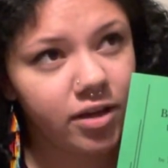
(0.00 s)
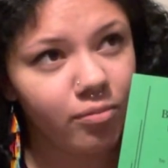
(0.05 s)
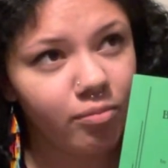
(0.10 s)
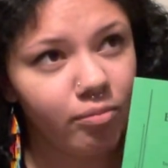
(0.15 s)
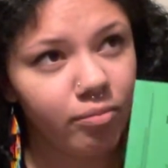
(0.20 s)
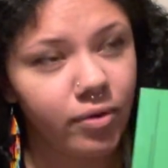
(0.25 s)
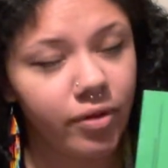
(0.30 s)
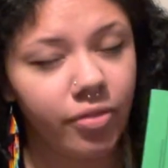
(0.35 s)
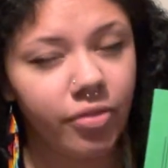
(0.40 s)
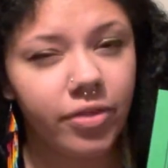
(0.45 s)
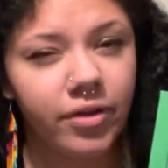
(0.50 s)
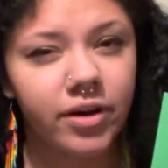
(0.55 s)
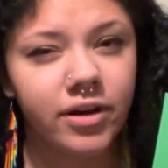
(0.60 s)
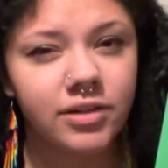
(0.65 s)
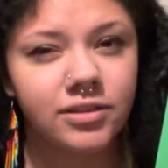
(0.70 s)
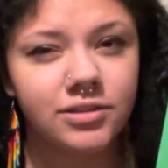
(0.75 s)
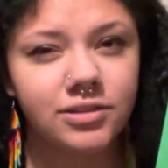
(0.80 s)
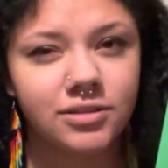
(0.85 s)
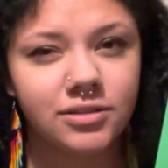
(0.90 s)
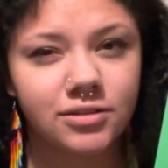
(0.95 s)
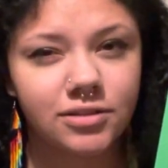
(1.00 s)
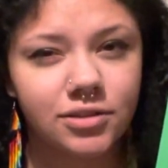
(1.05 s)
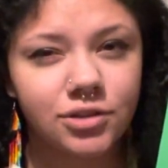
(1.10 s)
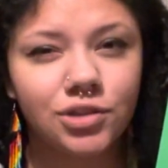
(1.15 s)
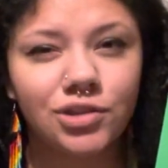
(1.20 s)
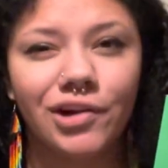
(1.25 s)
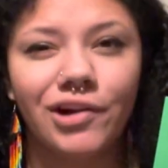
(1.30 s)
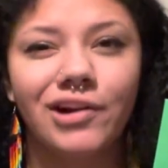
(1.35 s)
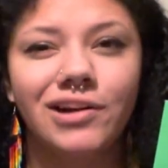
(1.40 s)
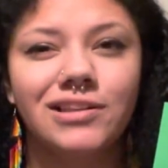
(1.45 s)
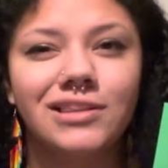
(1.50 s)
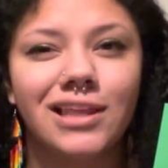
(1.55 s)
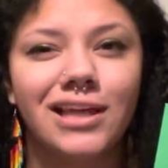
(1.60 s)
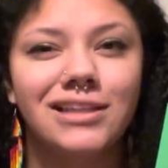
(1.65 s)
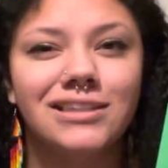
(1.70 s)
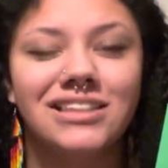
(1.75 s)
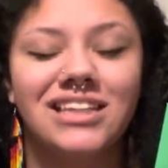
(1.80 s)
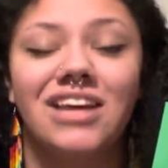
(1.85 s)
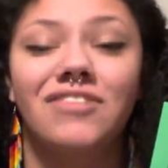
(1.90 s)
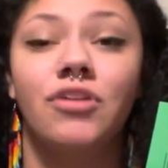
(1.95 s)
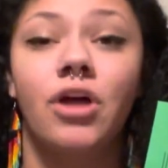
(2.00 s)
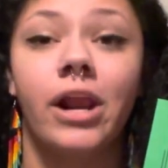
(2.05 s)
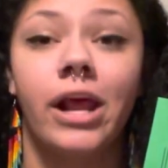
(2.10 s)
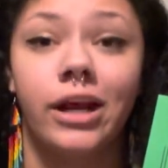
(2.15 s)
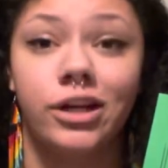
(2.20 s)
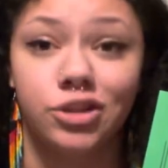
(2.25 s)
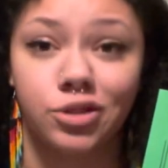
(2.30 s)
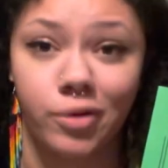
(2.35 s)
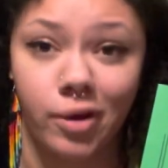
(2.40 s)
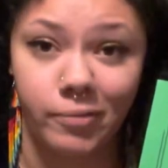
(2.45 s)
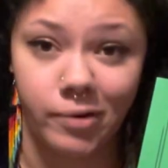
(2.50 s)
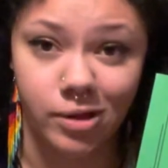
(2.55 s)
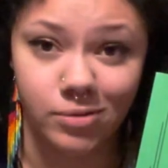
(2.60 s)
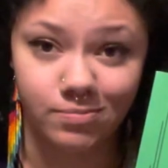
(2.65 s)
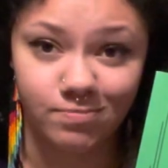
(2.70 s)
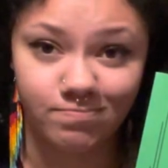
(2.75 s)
but there's certain things that have not aged quite well.